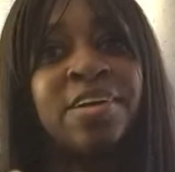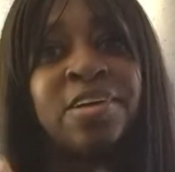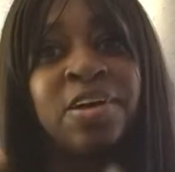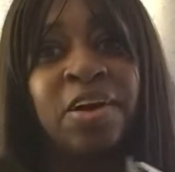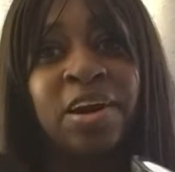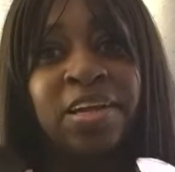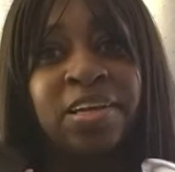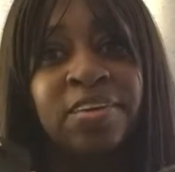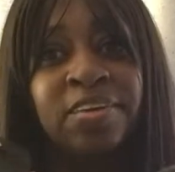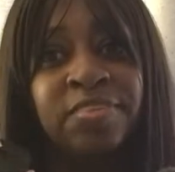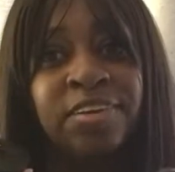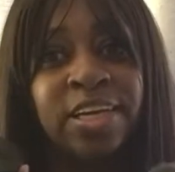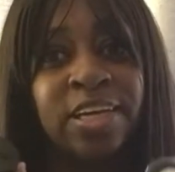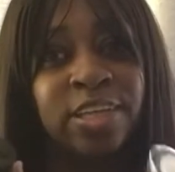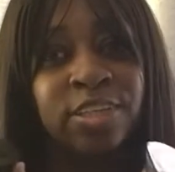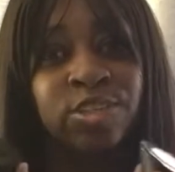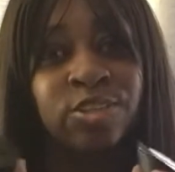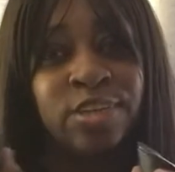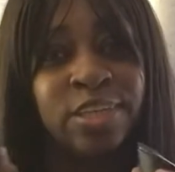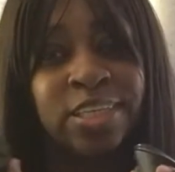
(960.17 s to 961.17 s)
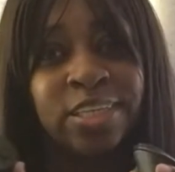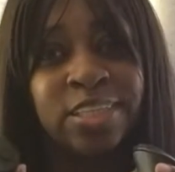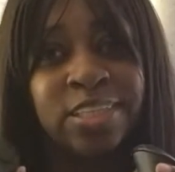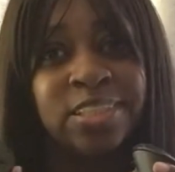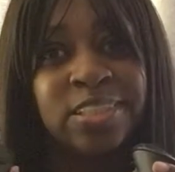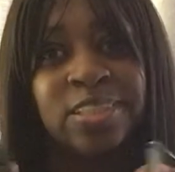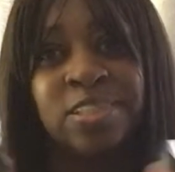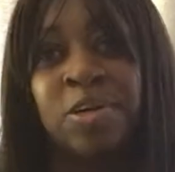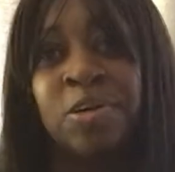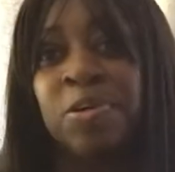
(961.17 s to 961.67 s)
know I love electronics.
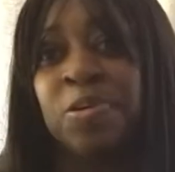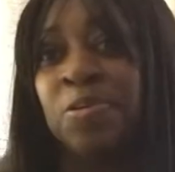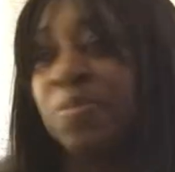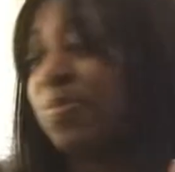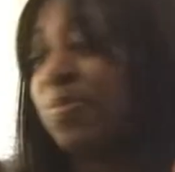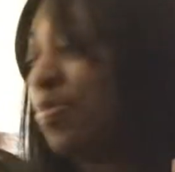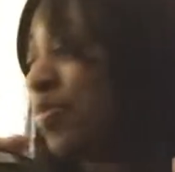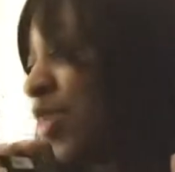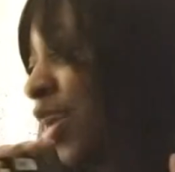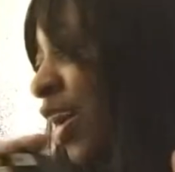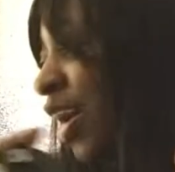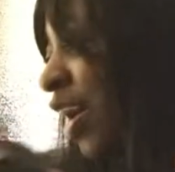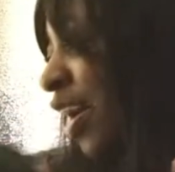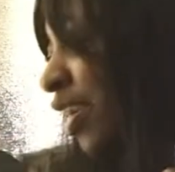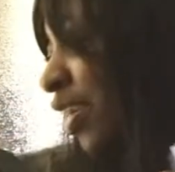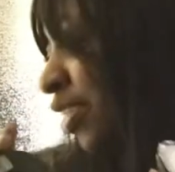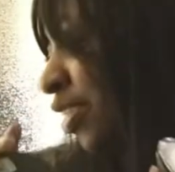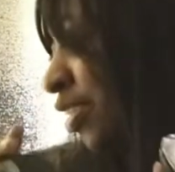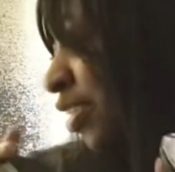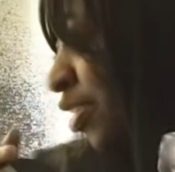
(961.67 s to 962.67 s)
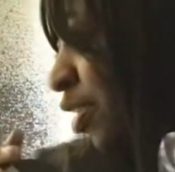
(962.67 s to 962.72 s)
So out of this